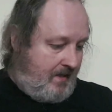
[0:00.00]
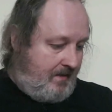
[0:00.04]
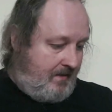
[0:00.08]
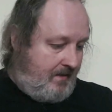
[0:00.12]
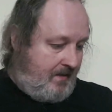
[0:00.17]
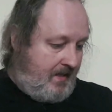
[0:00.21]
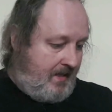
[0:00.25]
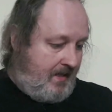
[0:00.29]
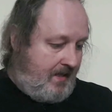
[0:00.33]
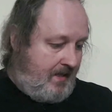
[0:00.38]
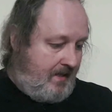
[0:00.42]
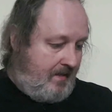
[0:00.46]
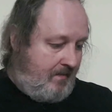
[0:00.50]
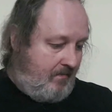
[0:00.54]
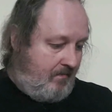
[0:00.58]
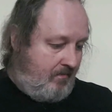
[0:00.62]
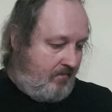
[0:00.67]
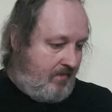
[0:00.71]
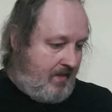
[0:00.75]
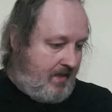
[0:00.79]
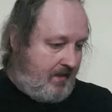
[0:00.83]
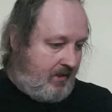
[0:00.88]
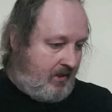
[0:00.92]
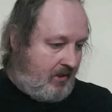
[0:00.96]
the
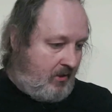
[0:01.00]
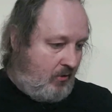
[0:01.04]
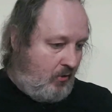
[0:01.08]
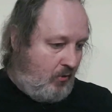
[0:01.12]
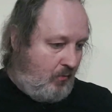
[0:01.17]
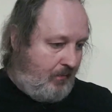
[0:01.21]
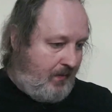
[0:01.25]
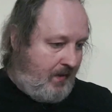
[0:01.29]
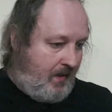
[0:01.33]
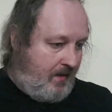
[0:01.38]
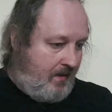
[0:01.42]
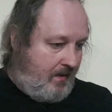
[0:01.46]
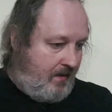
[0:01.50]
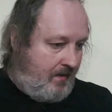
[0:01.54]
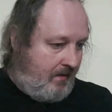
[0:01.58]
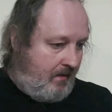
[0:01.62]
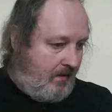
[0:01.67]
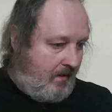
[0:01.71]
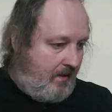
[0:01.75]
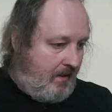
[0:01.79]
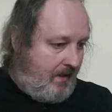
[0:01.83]
Red Scorpion.